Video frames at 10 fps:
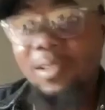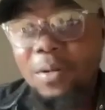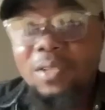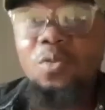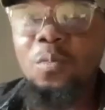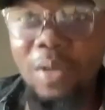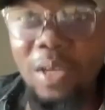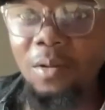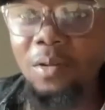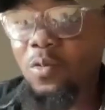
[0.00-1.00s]
his personal
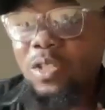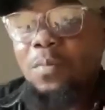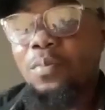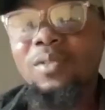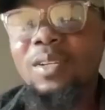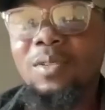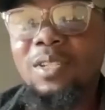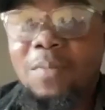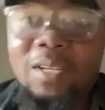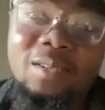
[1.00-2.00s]
opinion, which he posted on
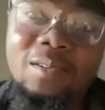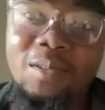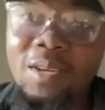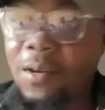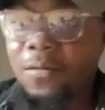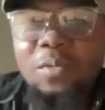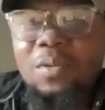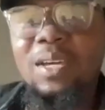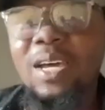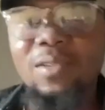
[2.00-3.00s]
his personal
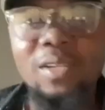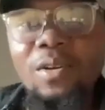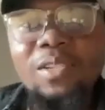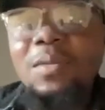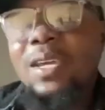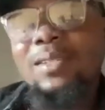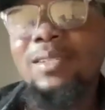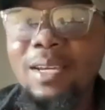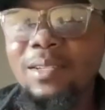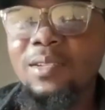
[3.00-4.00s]
Facebook account? It doesn't make any
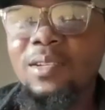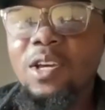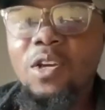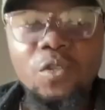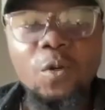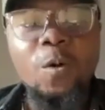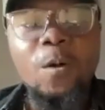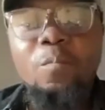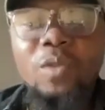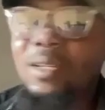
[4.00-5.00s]
sense.
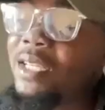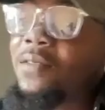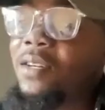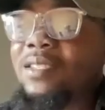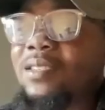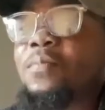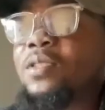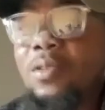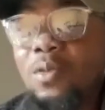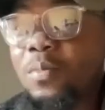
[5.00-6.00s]
So it's a very
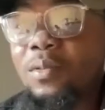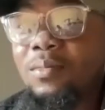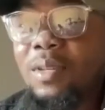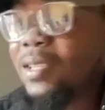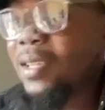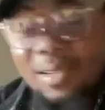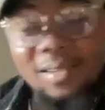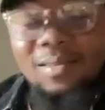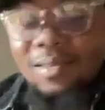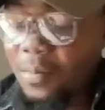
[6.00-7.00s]
slippery slope. It's
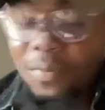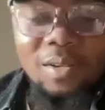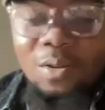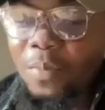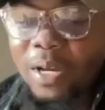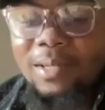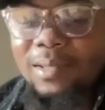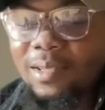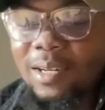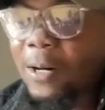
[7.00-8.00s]
a slippery slope,
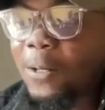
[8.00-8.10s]
and